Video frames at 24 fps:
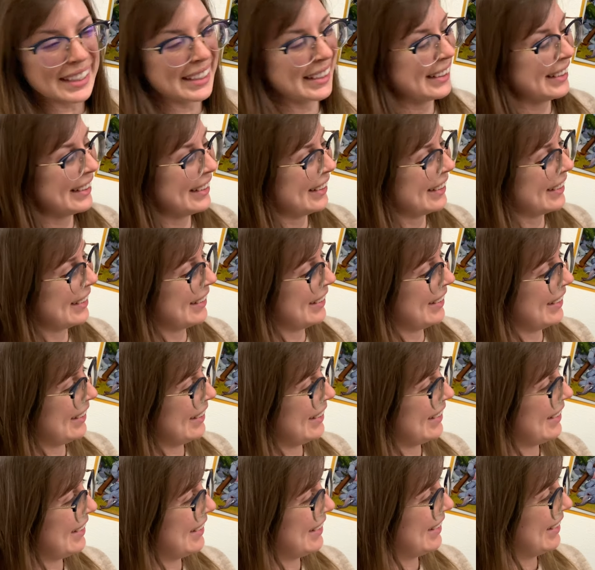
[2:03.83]

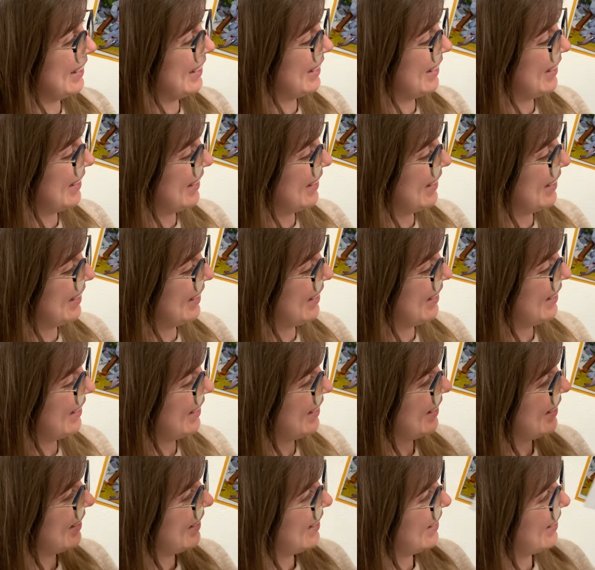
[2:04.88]

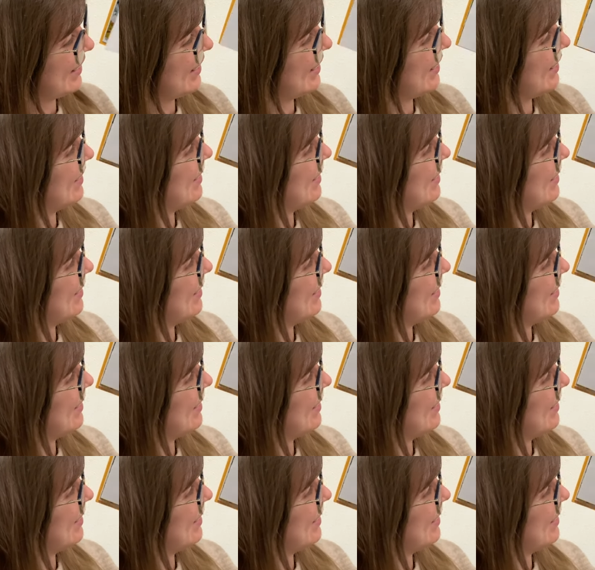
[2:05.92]
Nobody speaks.